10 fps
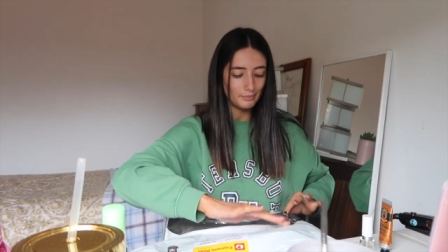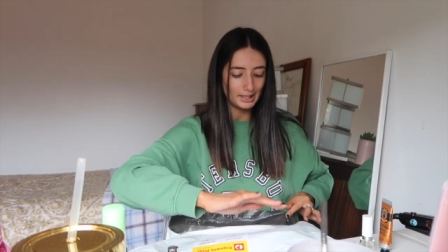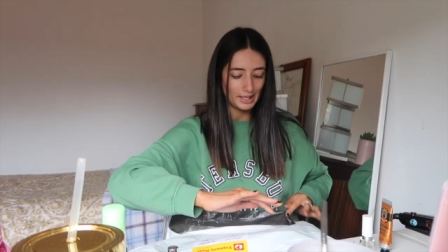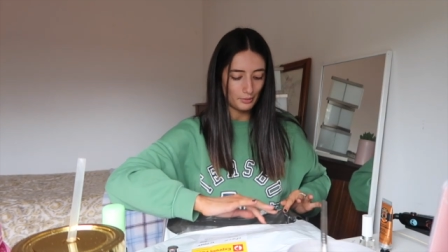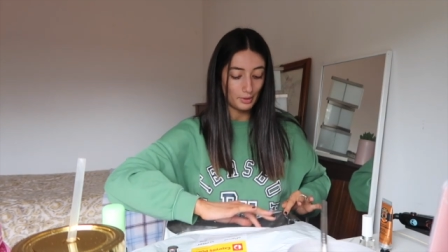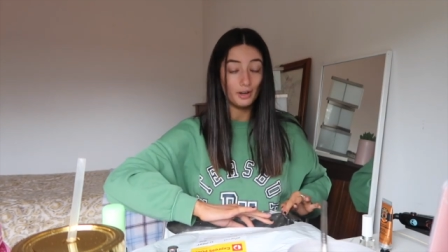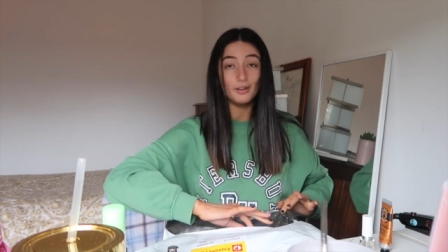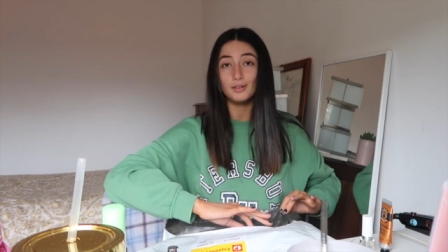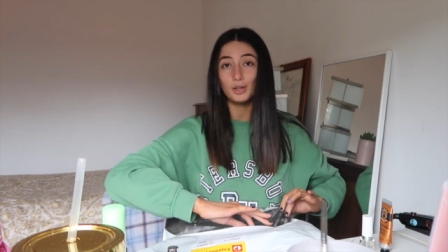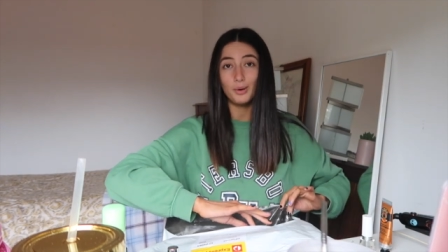but they
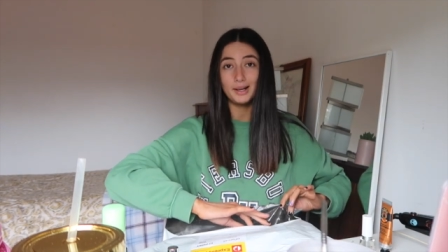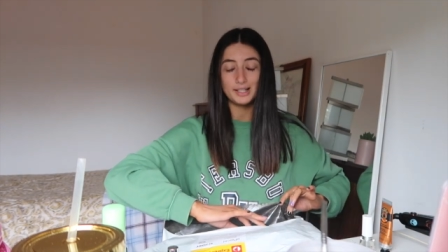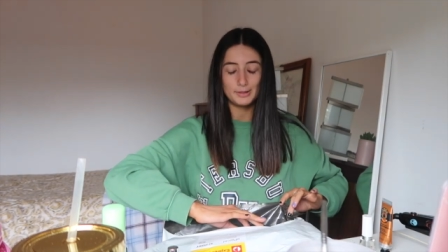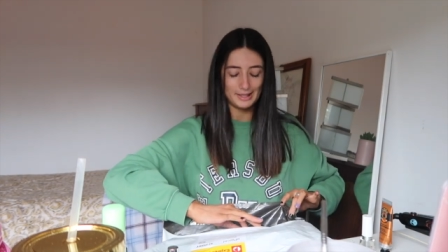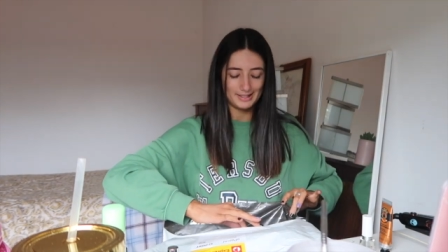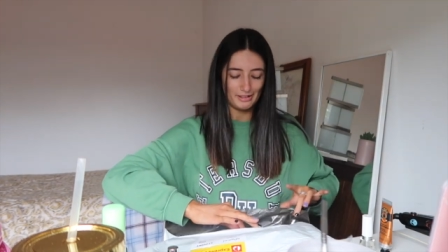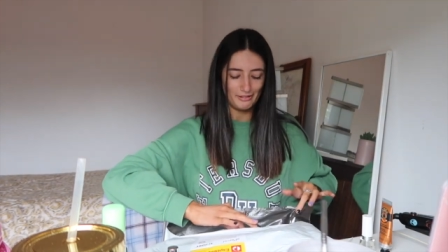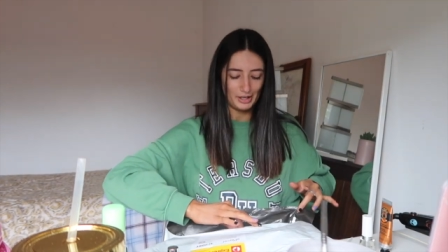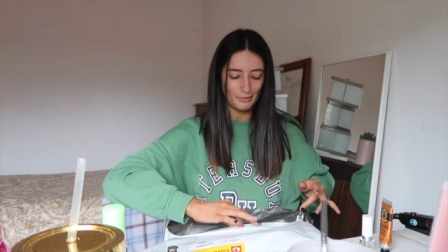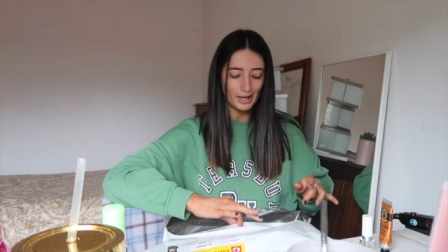were quite expensive
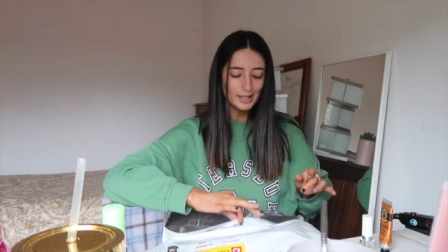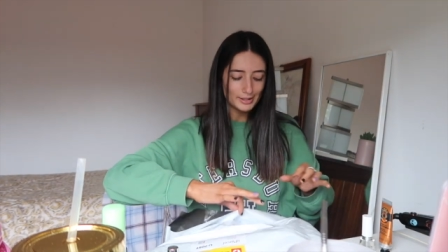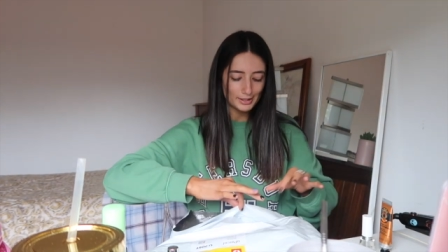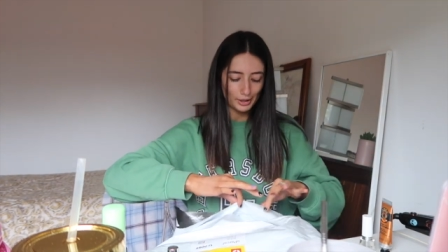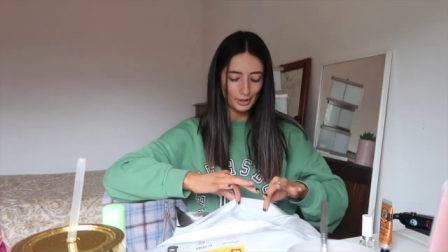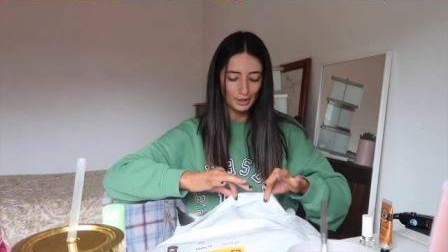anyway, so